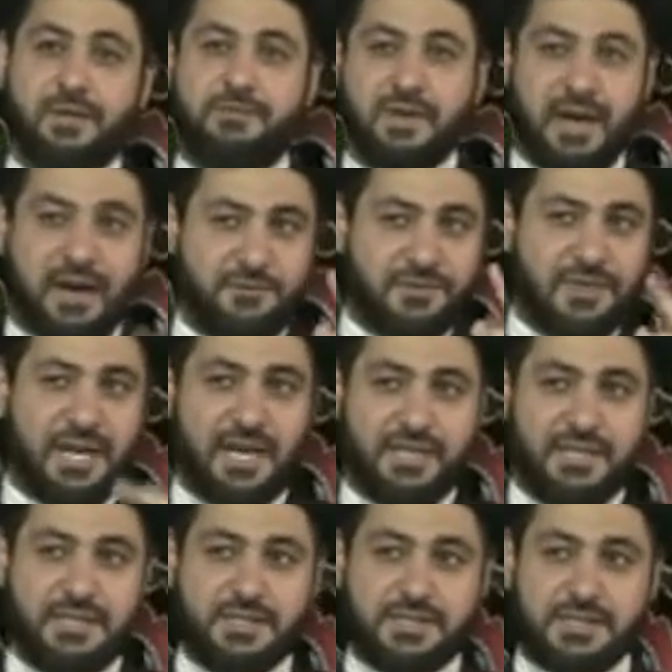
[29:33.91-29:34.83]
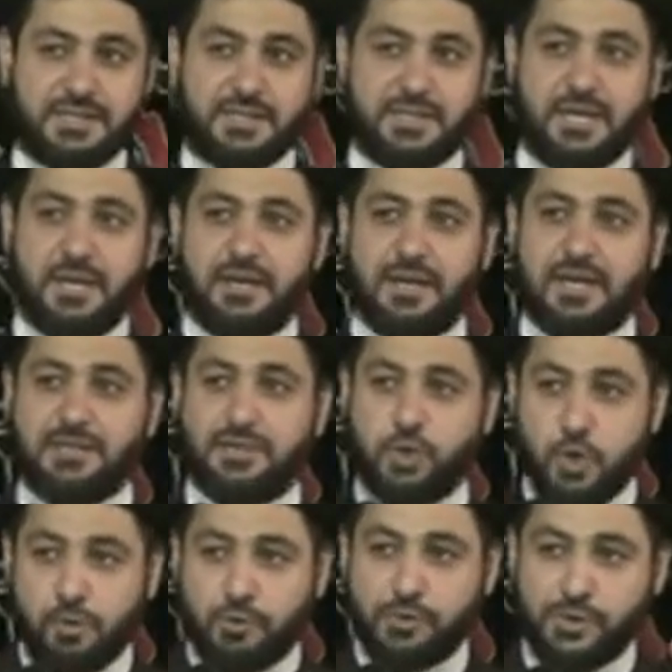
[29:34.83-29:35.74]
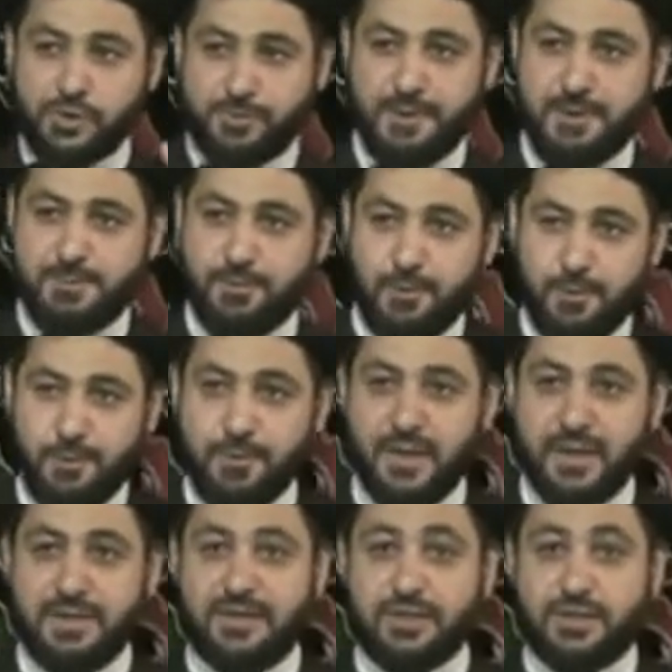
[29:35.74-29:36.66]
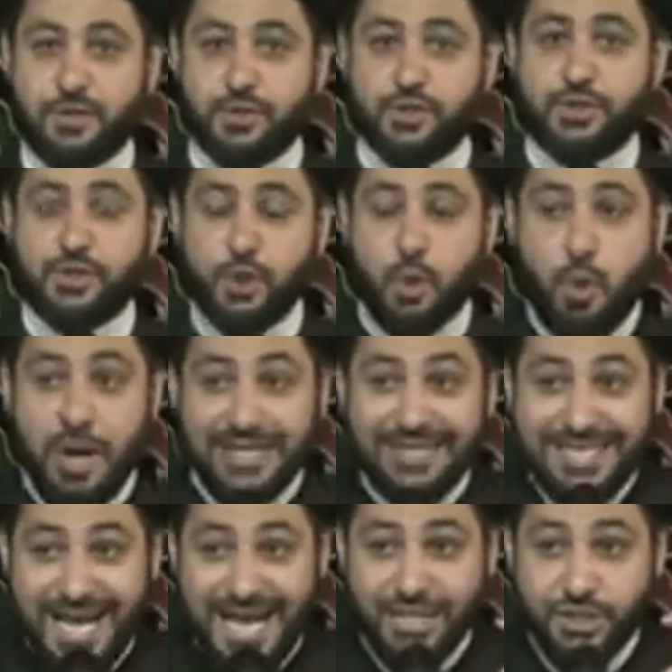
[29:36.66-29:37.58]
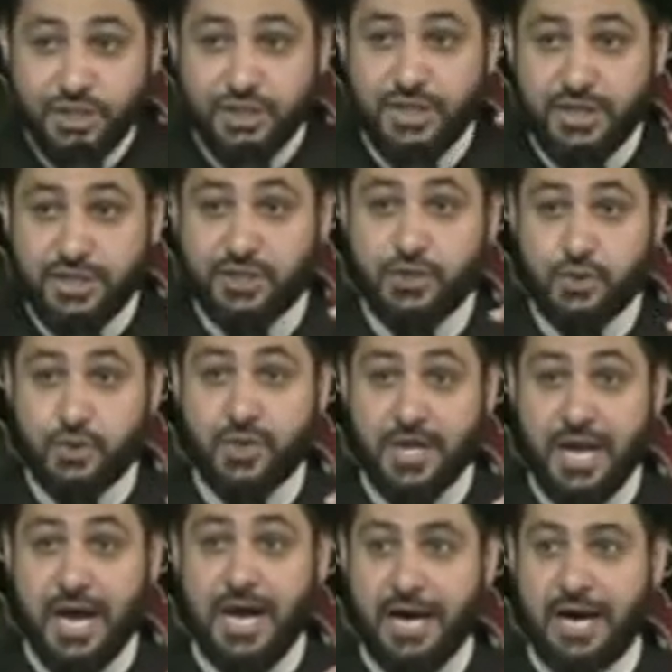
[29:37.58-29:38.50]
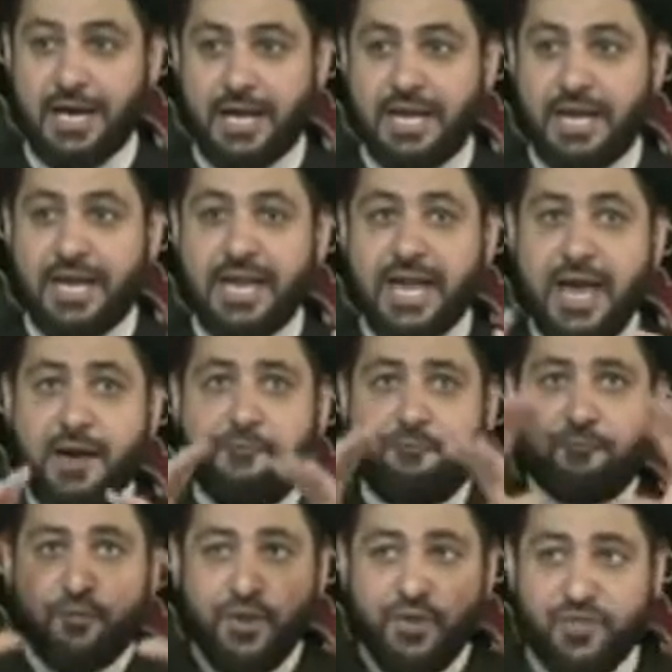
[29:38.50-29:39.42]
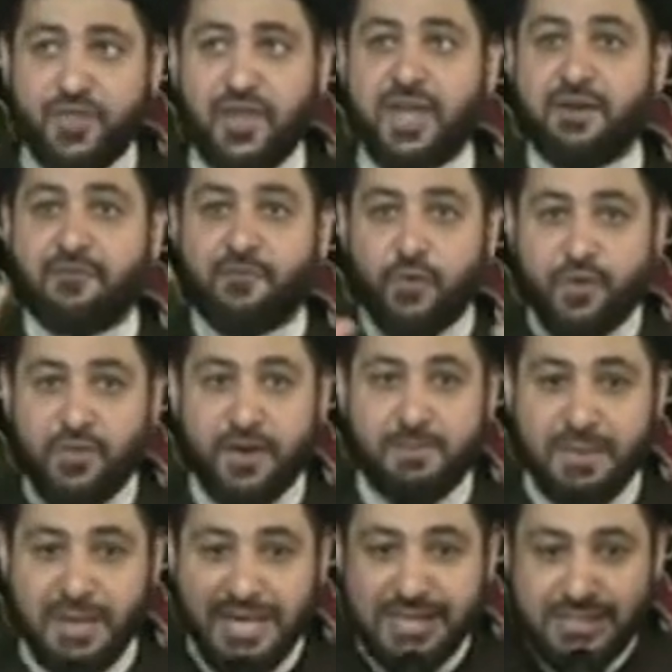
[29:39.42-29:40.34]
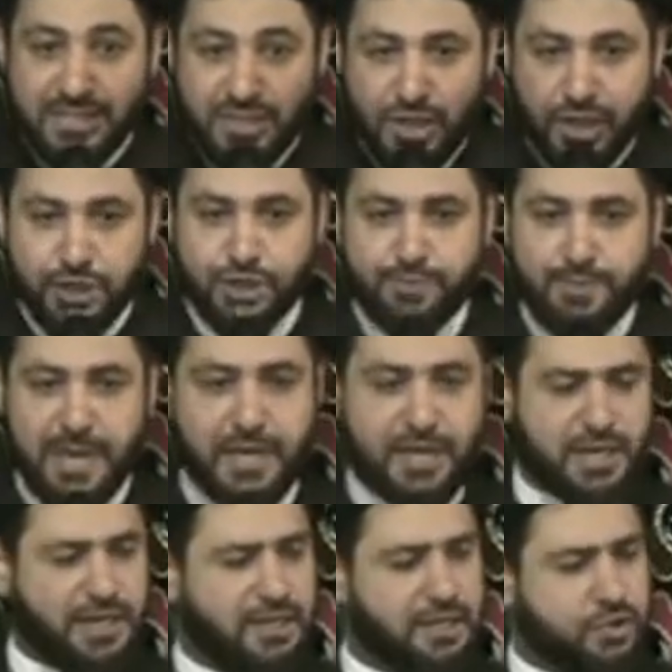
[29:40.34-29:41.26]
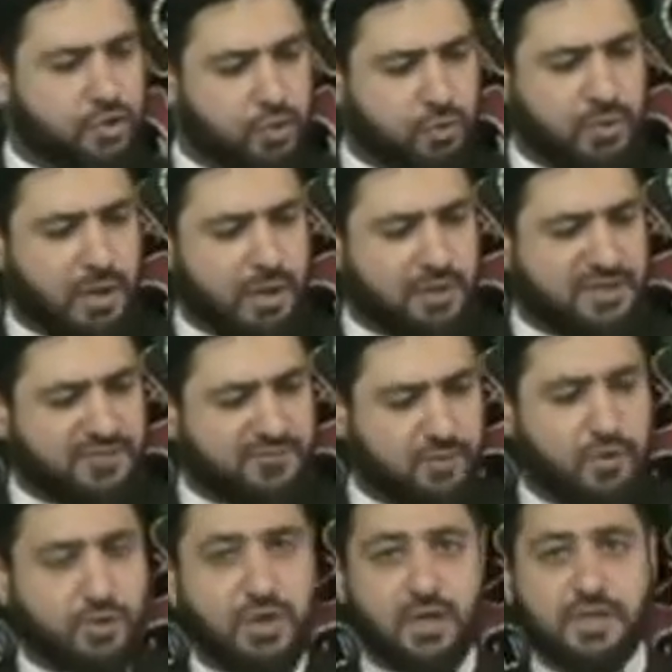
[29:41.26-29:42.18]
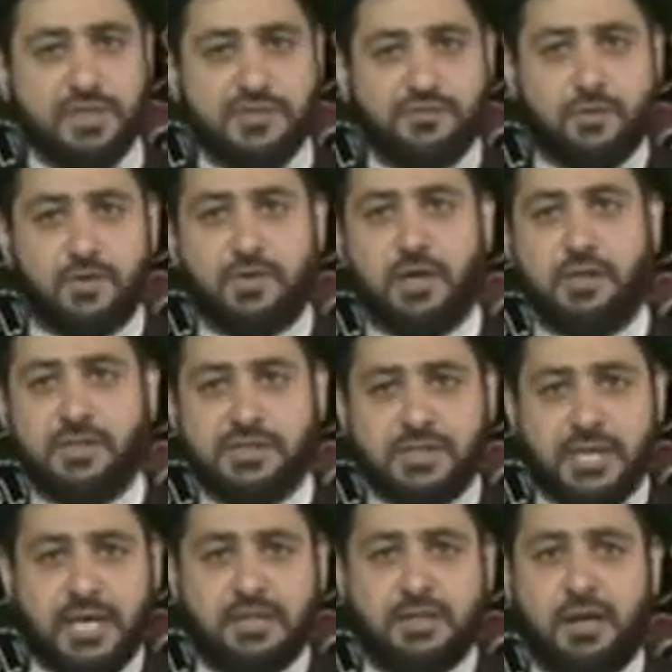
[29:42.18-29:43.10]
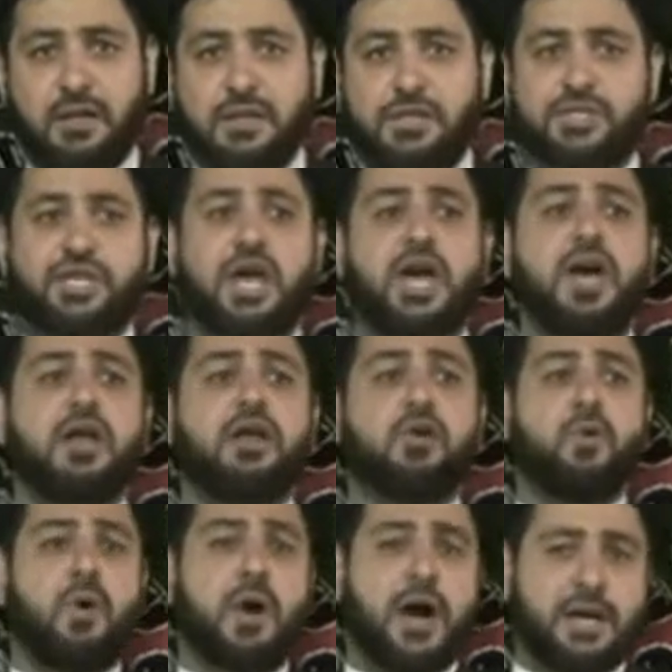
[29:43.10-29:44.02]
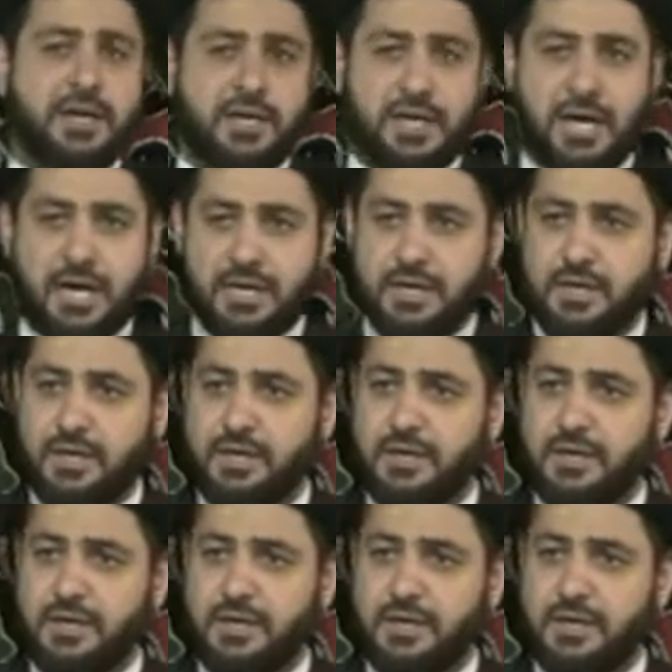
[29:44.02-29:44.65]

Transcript: We have the hadith that those people that are so attached to this dunya and everything for them is just making their two dollars, four dollars, four dollars, eight dollars, and go on and on.